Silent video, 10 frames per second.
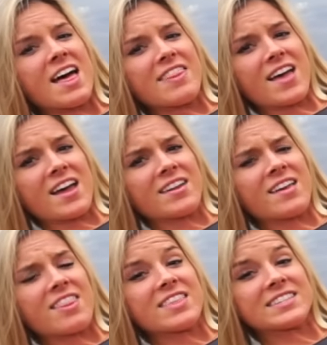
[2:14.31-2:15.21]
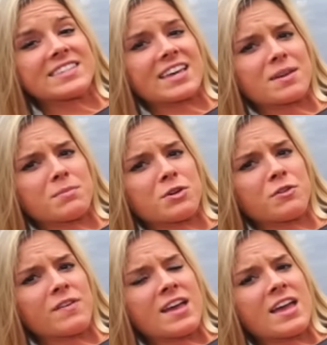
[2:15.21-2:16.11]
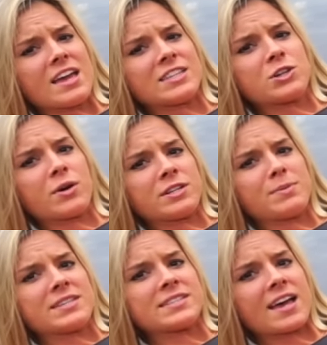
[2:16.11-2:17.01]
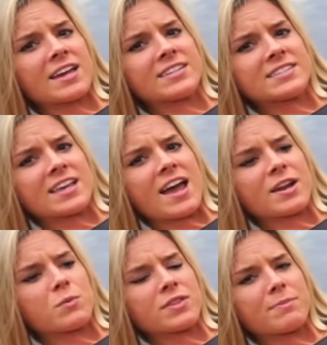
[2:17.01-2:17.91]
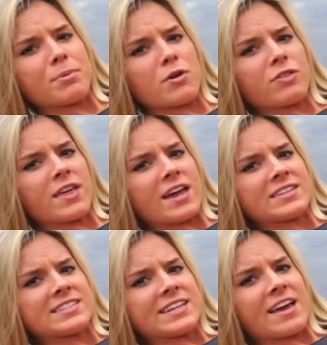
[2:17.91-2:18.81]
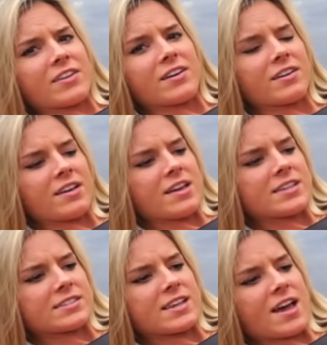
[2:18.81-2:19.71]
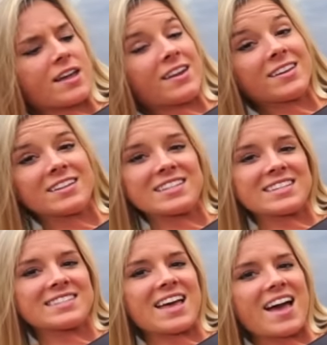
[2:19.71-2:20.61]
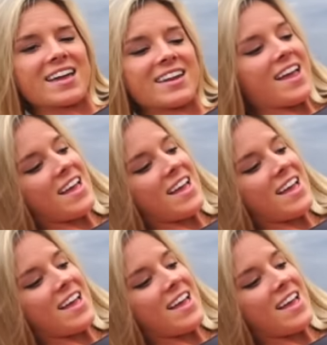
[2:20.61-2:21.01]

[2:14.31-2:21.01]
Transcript: Then the second move is going to be side to side with both legs together, side to side,